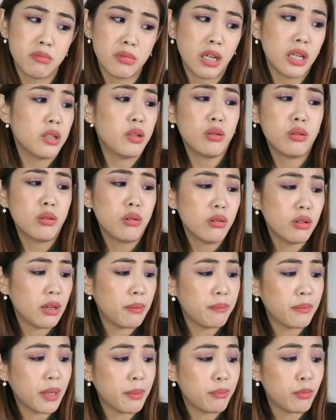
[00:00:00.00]
I don't know.
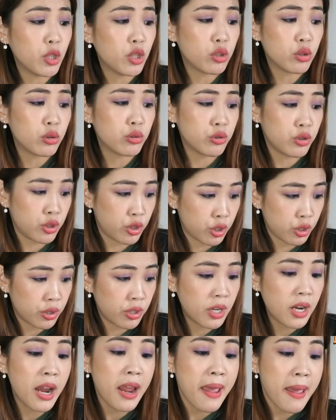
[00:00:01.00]
I'm, I'm not too
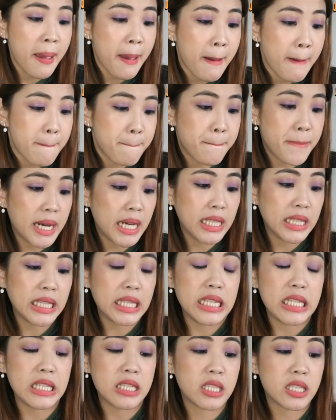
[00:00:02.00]
sure. But
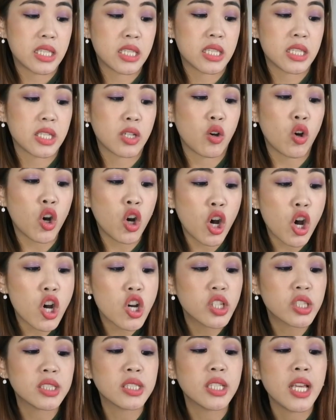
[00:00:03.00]
it's
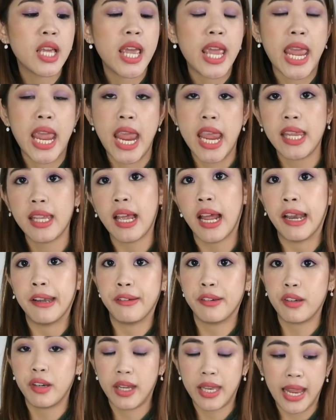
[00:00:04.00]
cost
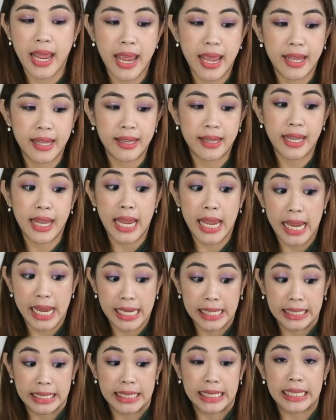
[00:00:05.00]

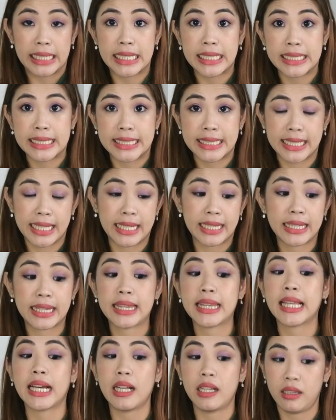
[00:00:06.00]
880 Sing
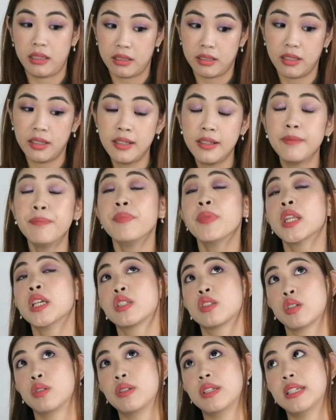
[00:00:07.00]
dollar.
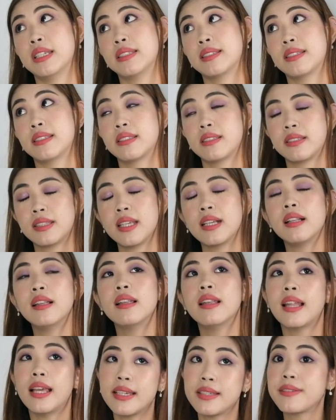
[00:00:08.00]
So it's
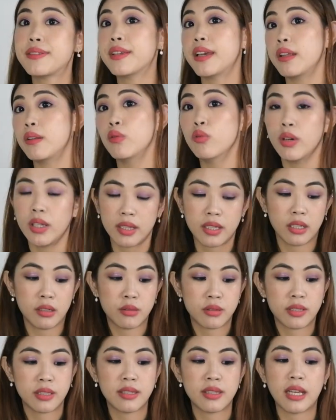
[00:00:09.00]
still less than
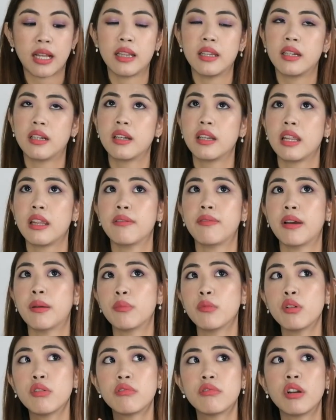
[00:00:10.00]
$1,000. If
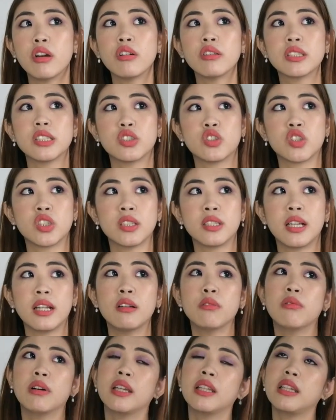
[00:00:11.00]
I'm not wrong, the
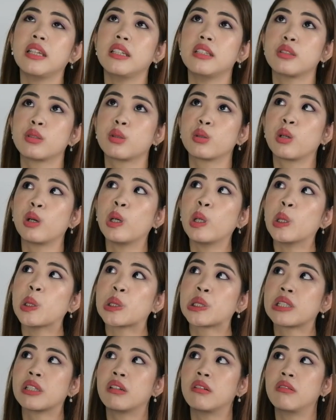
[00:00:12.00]
Chanel one is
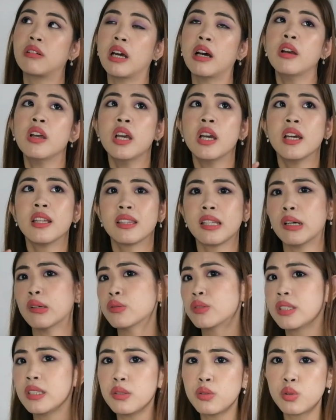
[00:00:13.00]
cost around
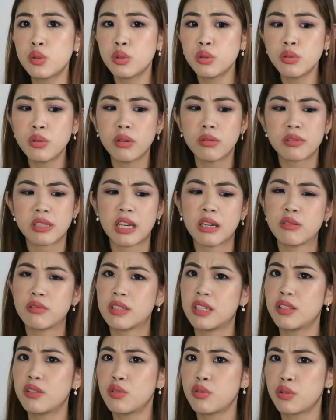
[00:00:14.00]
1,002 or
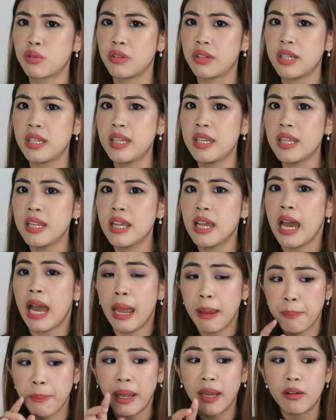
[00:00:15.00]
1,003.
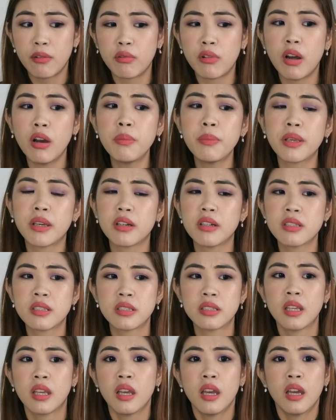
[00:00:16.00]
I might wrong
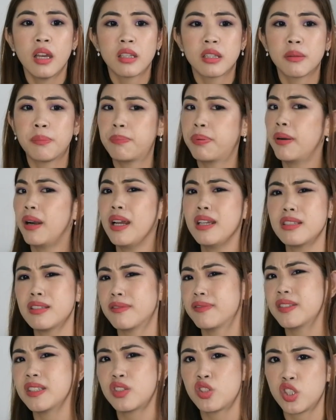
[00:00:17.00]
because the price
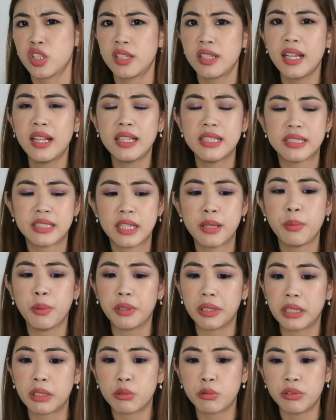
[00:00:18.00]
of the Chanel is keep
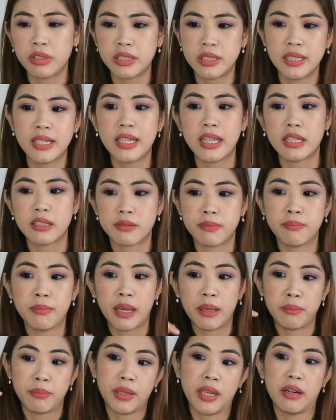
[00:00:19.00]
on increasing it
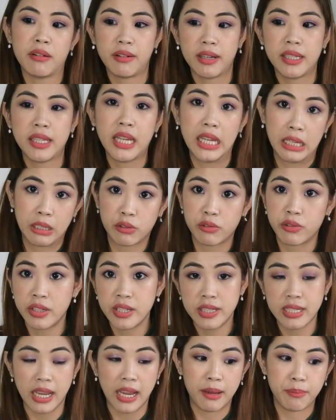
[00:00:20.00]
might be already
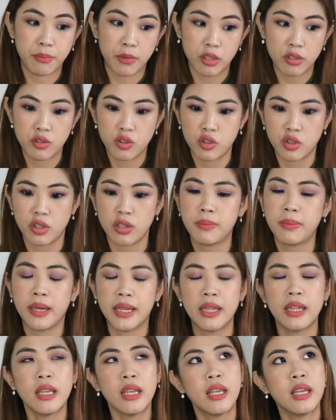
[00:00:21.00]
increased I'm not sure
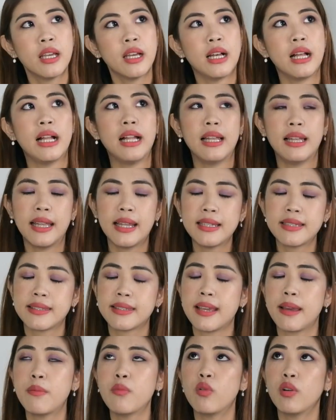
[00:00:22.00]
but uh, last
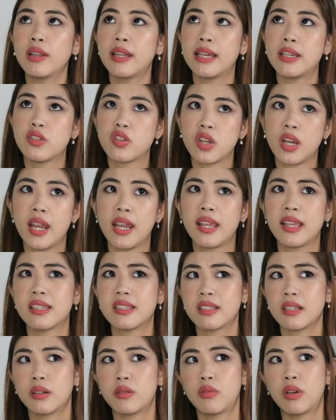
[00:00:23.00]
time when I checked
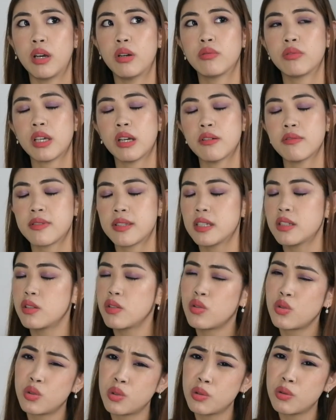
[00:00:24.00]
it's around
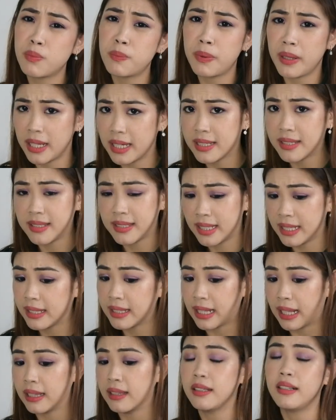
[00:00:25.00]
1002 plus Sing
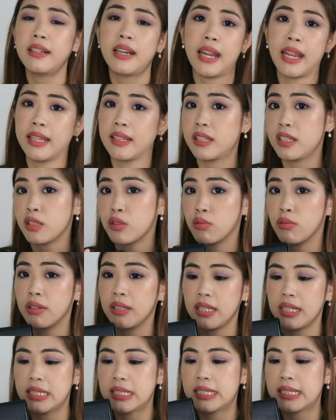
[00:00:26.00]
dollar and this
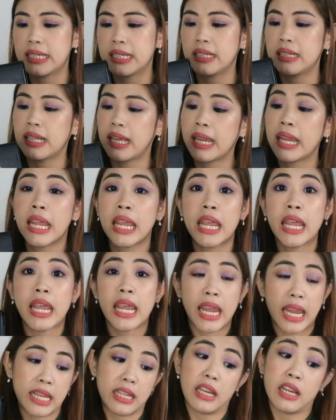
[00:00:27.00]
one is still like
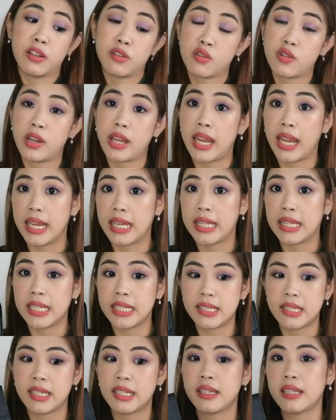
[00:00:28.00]

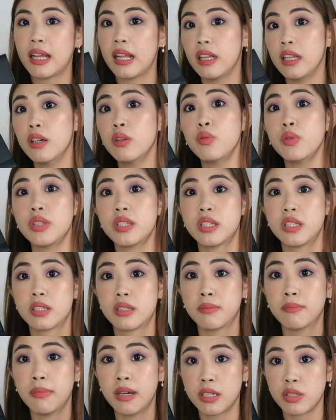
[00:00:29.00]
880 Sing dollar which
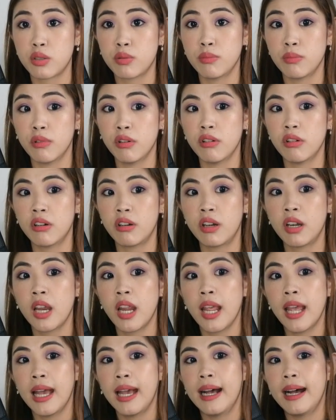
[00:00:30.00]
is much more
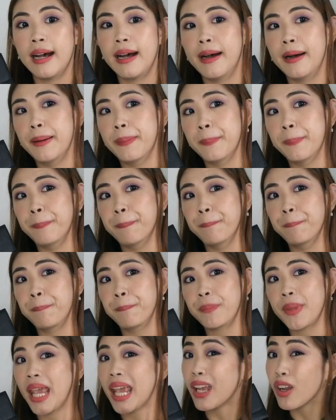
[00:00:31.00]

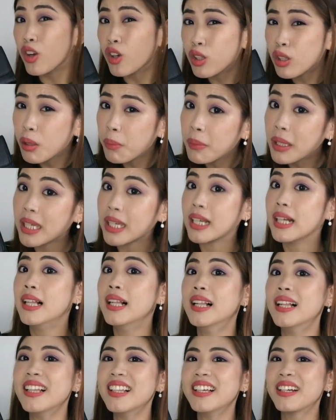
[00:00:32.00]
um,
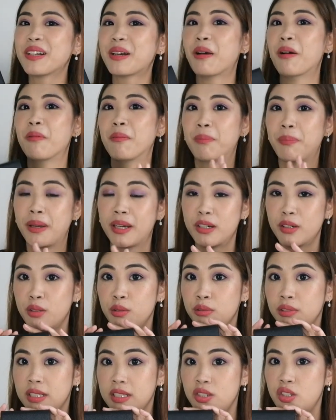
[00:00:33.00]
economical compared
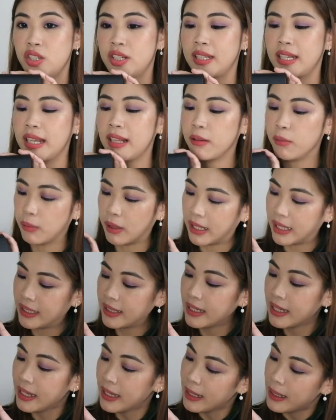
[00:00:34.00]
to the Chanel
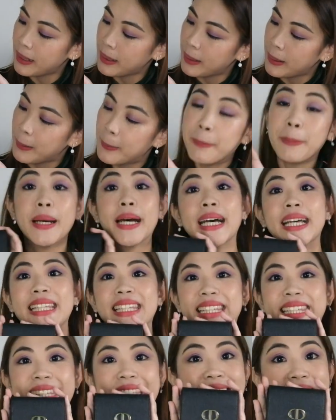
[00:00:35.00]
one
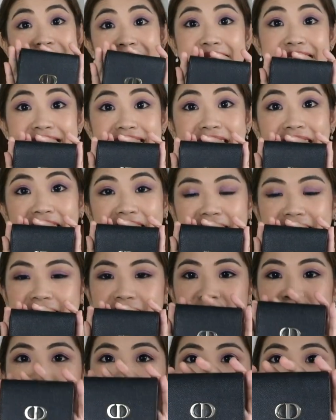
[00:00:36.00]
but yes I
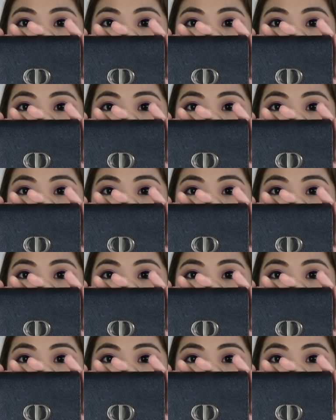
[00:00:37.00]
love